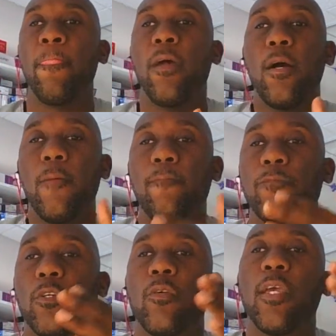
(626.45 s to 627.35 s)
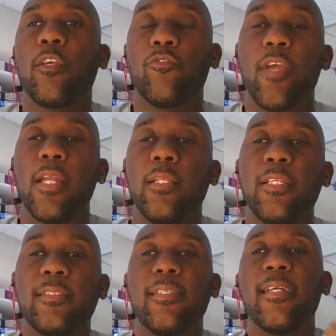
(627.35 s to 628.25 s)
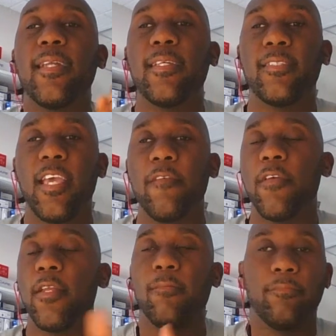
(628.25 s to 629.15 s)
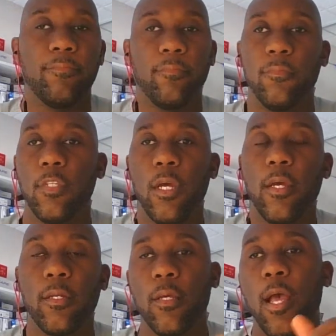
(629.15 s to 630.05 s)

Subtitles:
So they create a listing, they save it, done.